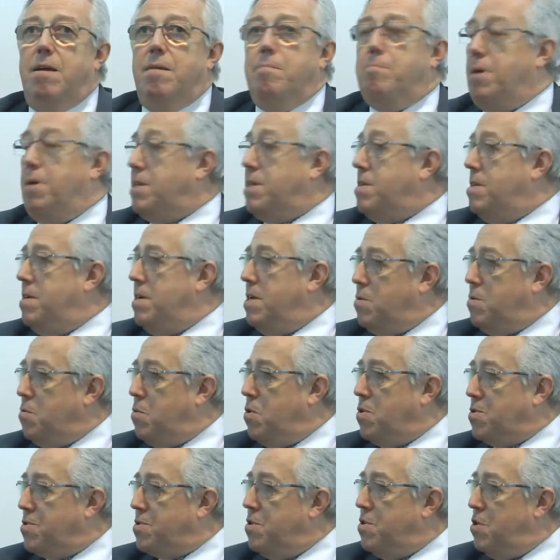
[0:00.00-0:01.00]
But it
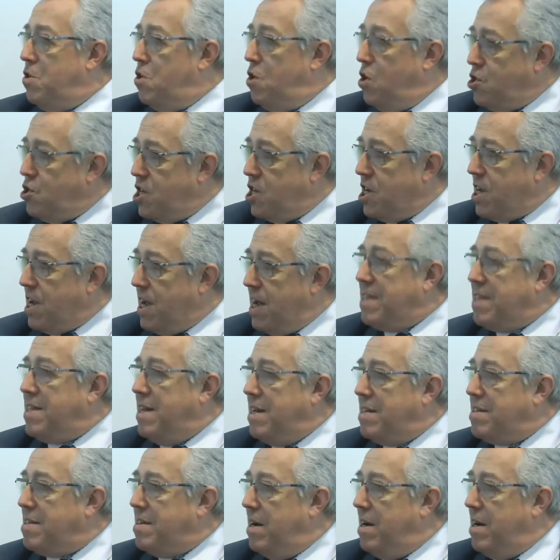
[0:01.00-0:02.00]
was logic at
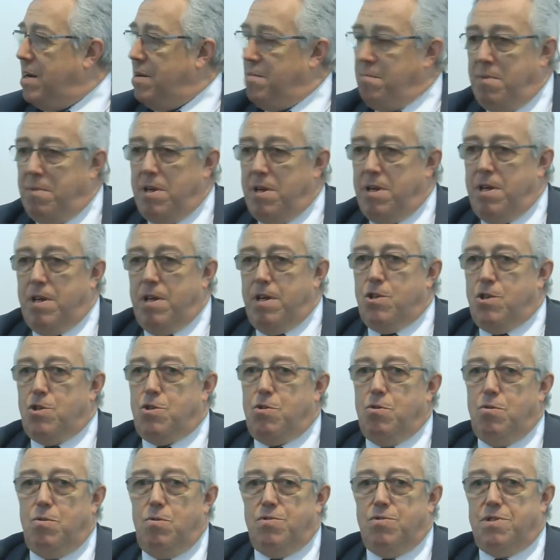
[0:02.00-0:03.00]
that time
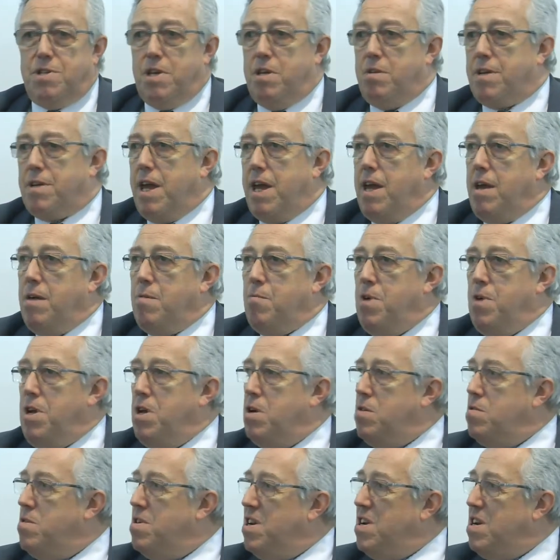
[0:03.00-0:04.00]
to say, okay, we
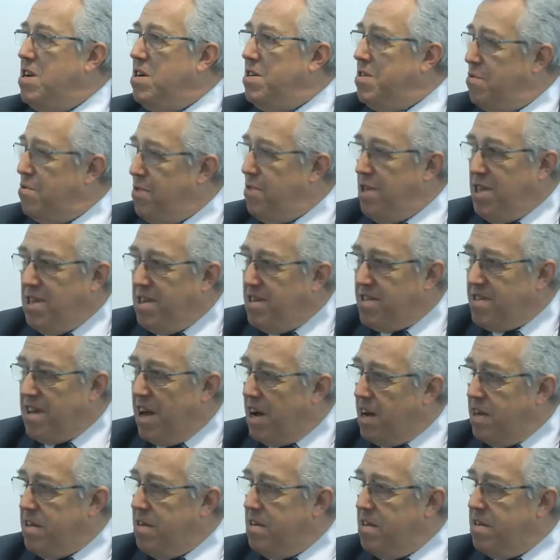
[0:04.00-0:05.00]

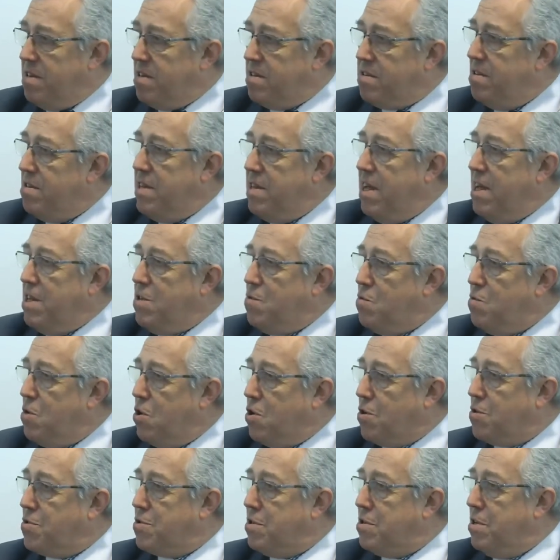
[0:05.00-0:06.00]
redesign the
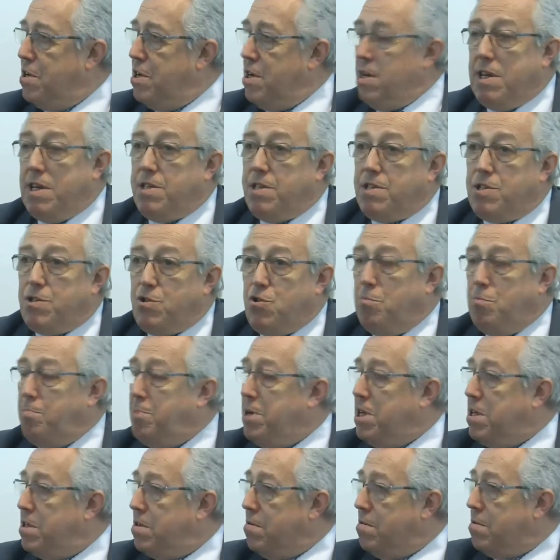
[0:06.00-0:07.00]
networks. It's
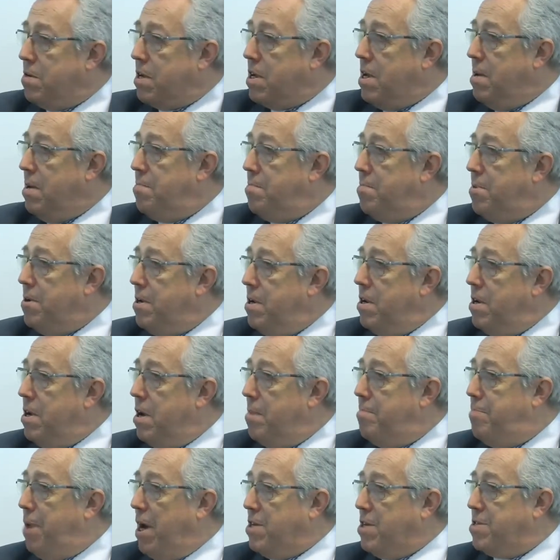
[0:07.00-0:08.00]
stupid to keep
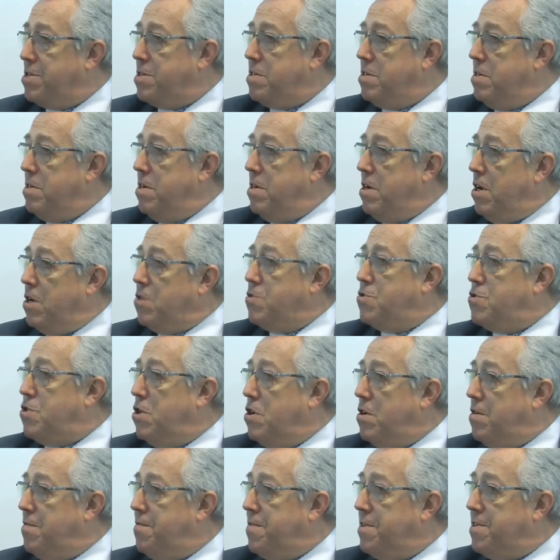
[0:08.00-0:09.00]
a bus on
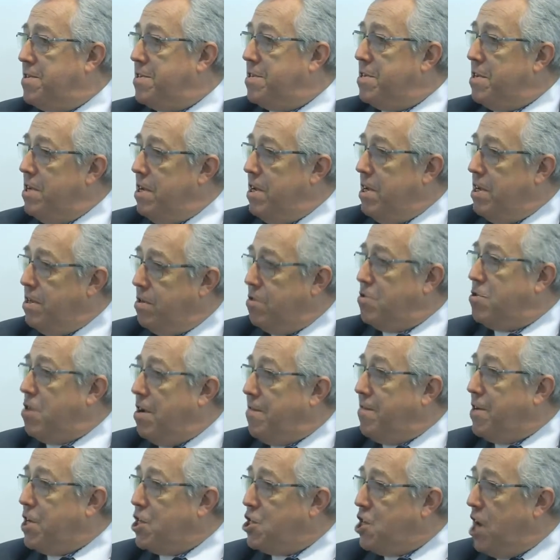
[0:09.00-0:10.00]
surface in the
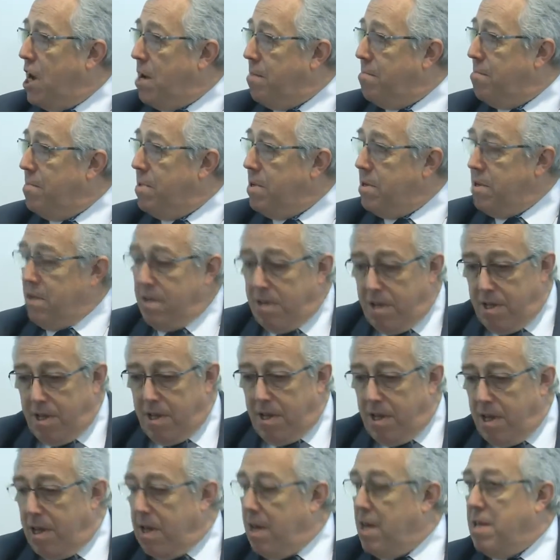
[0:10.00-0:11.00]
traffic jam,
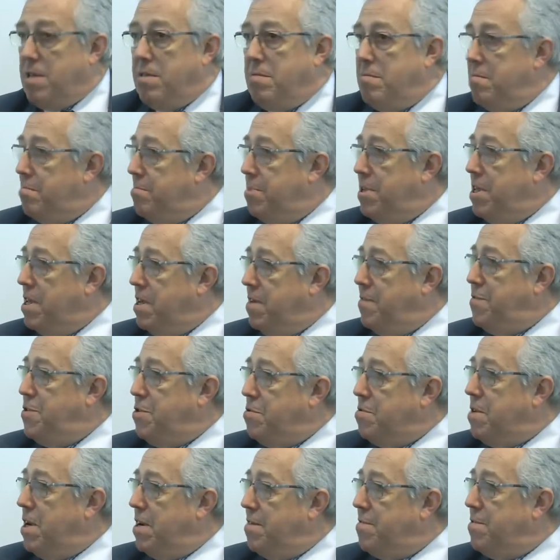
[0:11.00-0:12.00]
and
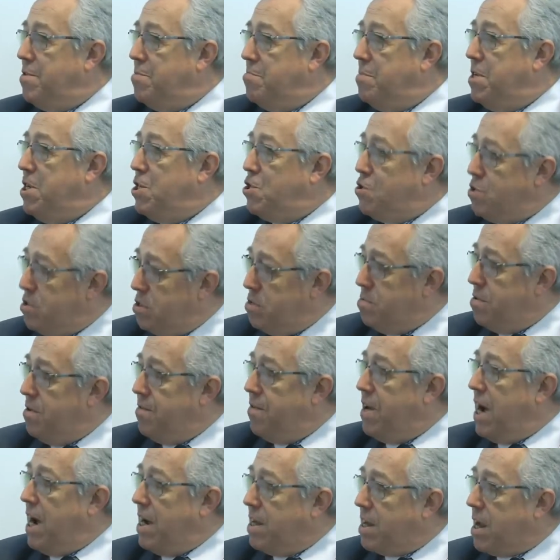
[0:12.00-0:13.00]
beneath you have a metro
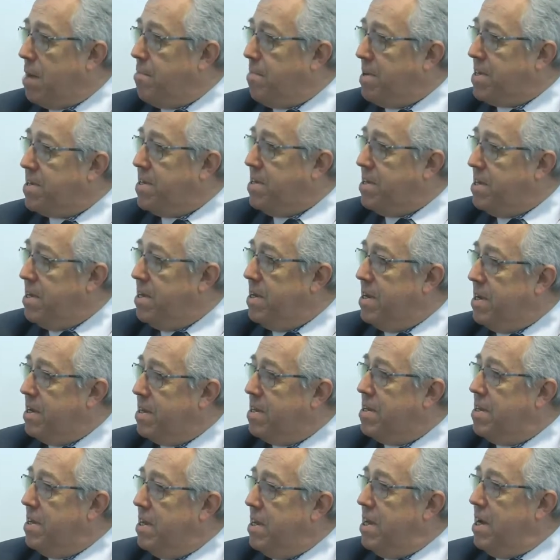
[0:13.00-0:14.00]
with high capacity
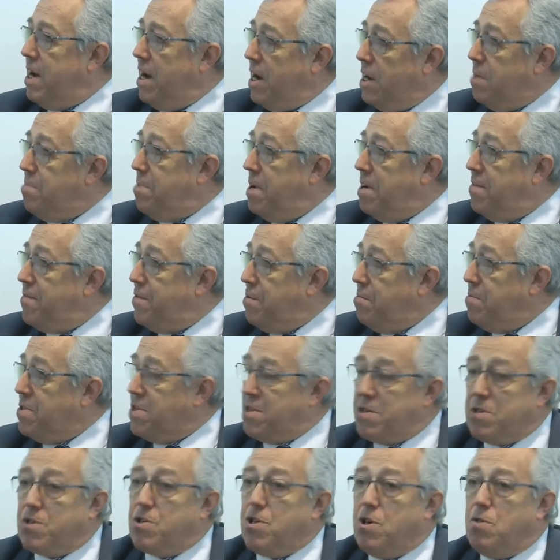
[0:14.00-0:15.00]
and high performance.